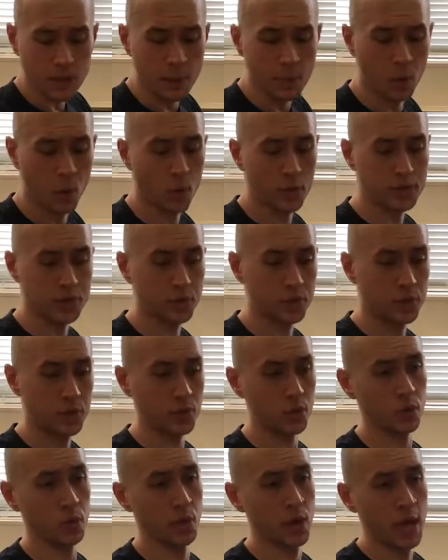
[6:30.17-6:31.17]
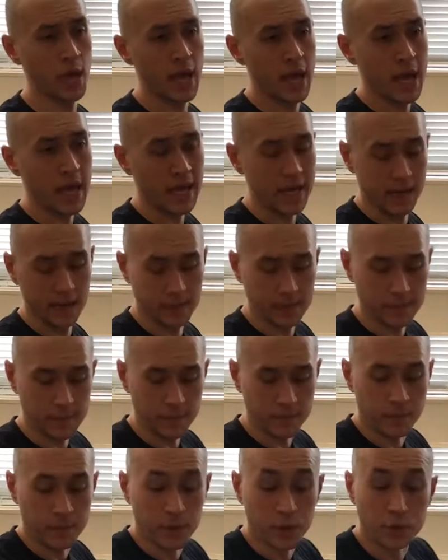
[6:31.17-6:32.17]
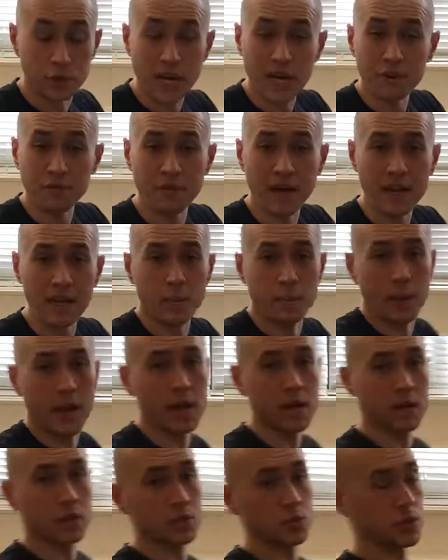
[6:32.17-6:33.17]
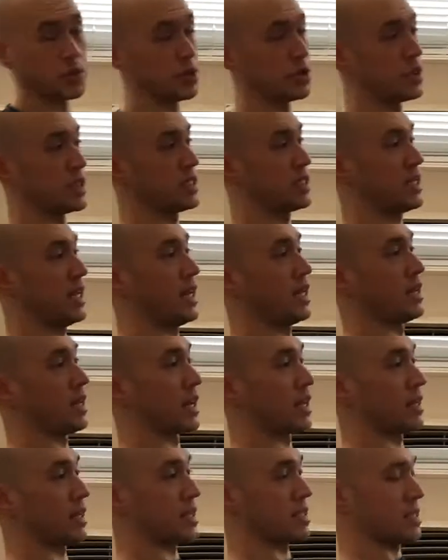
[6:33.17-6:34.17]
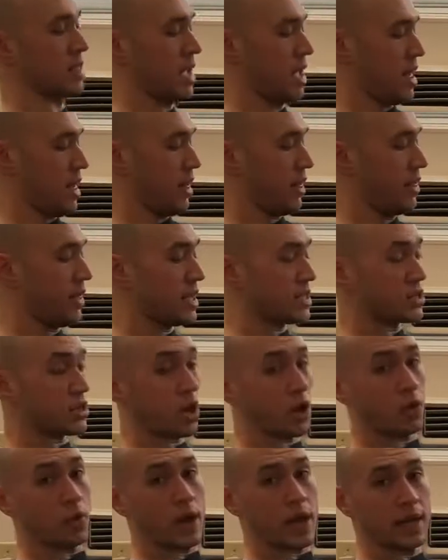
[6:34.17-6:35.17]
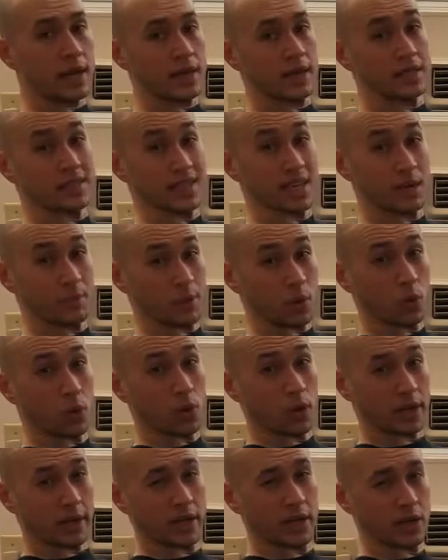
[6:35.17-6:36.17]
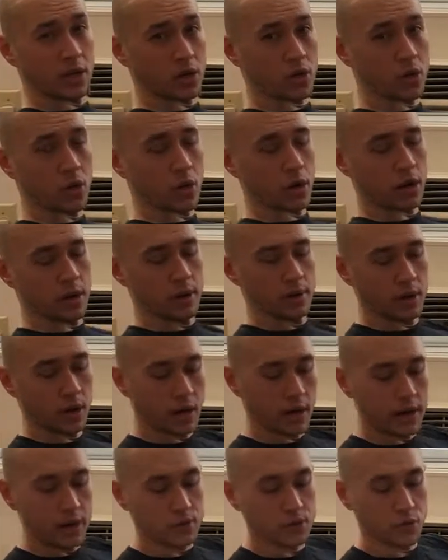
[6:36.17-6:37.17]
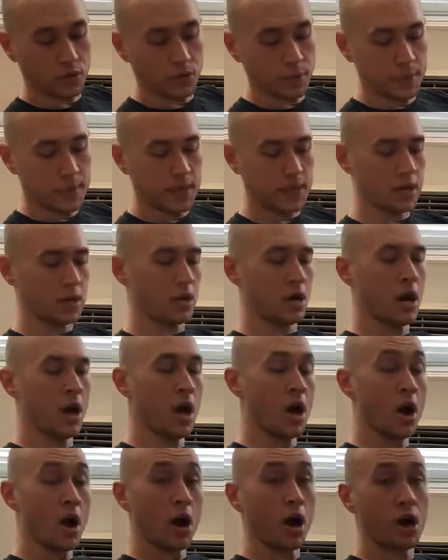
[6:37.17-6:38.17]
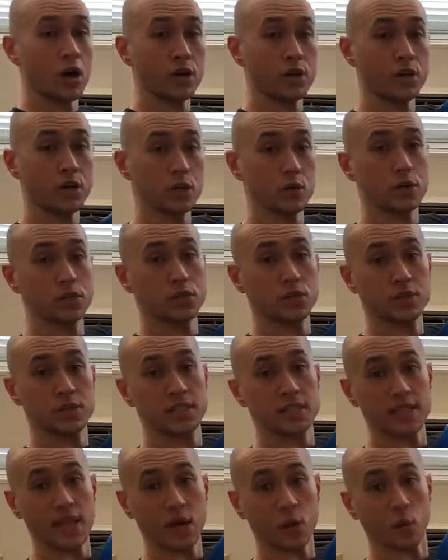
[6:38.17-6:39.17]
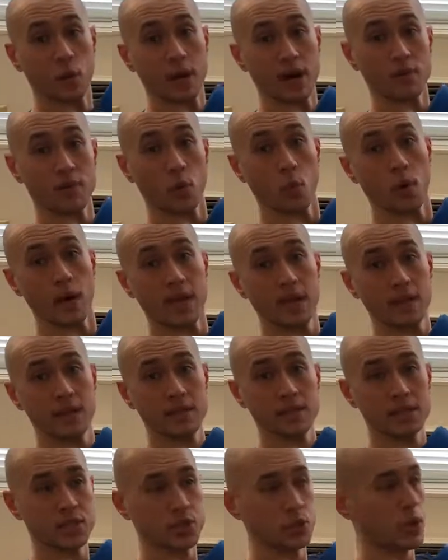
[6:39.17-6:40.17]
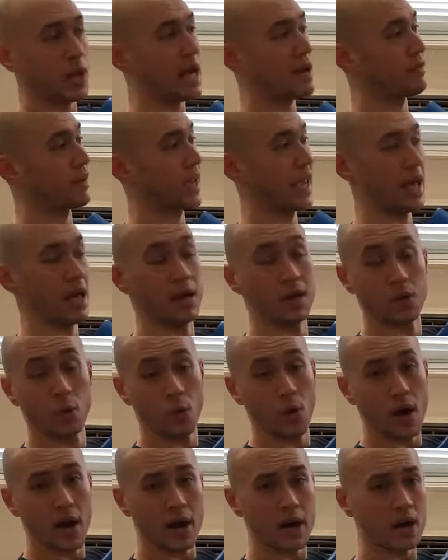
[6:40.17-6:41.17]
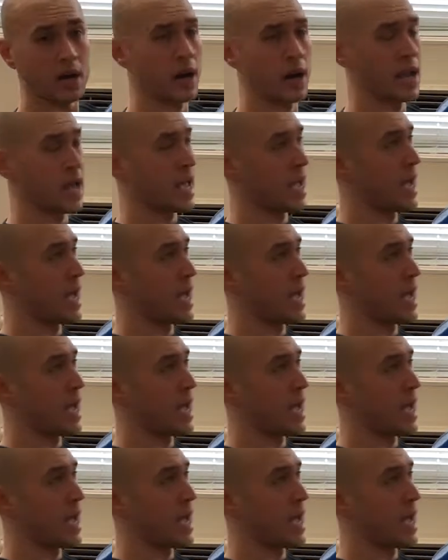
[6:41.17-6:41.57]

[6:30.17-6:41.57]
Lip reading: what you do is you try to find a balance when you're just sitting like this. This already is going to be working your core, all right? So from here, all you do is you just take whatever weight it is that you have, a gallon of water.